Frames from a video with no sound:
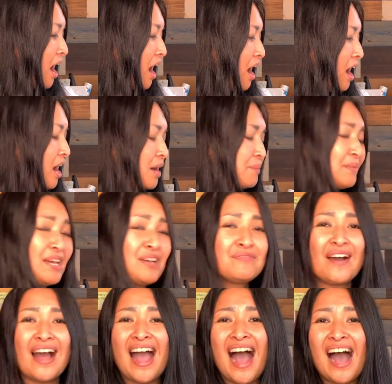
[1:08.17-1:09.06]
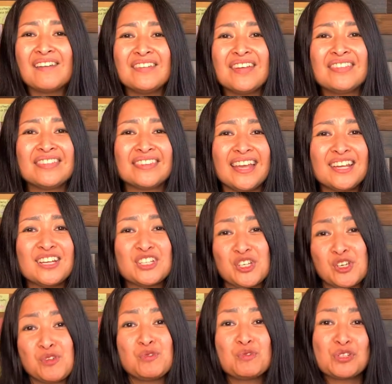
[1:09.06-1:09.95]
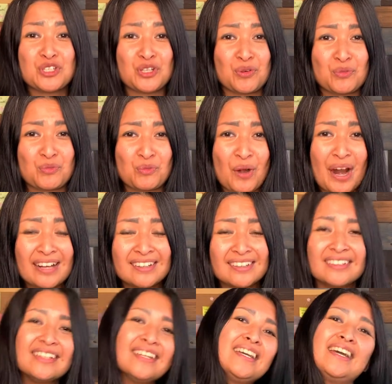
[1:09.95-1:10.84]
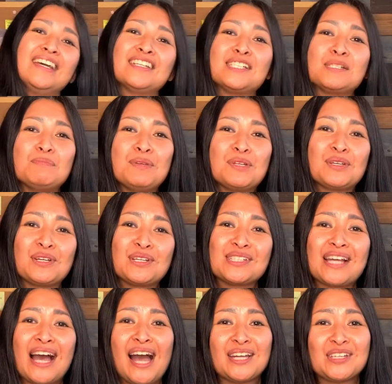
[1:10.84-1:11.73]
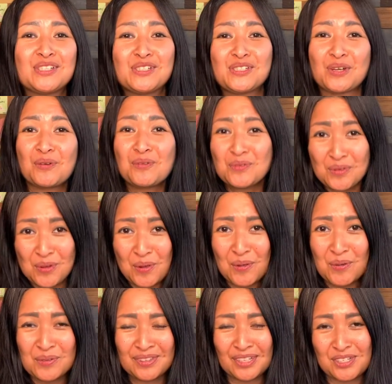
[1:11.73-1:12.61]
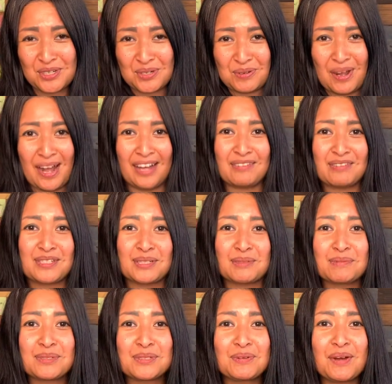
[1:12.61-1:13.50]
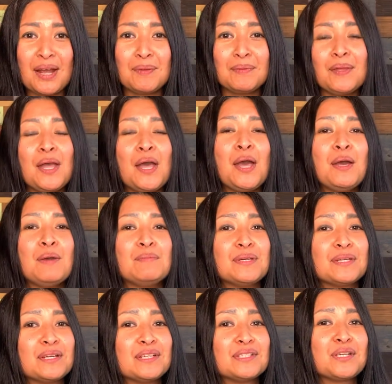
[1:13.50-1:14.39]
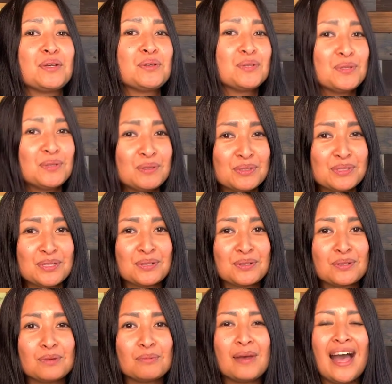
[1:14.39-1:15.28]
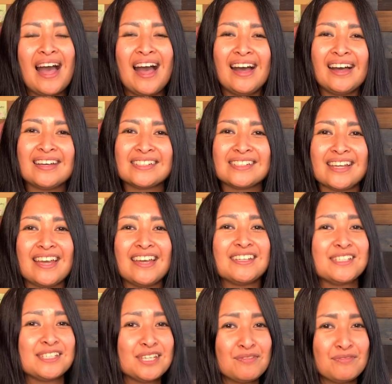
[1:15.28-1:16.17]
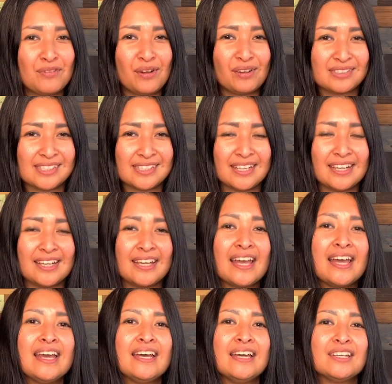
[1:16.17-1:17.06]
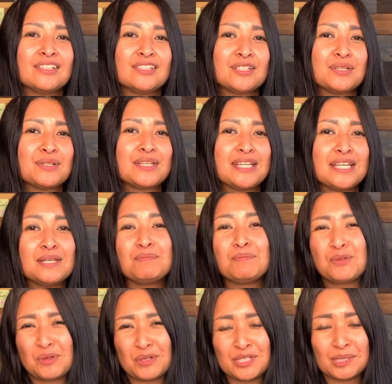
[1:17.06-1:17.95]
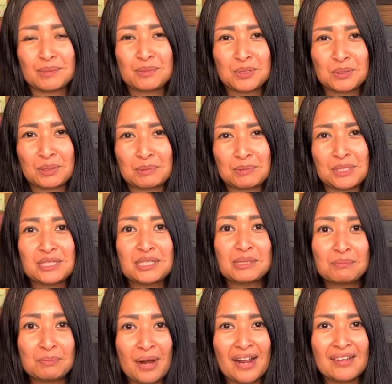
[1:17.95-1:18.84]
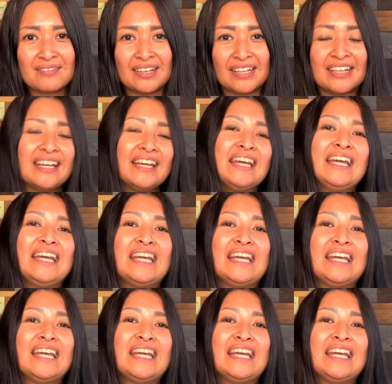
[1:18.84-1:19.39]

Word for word: Um, if I haven't thanked you directly, it's because I don't know that you have subscribed because YouTube has a default setting to keep your subscriptions private.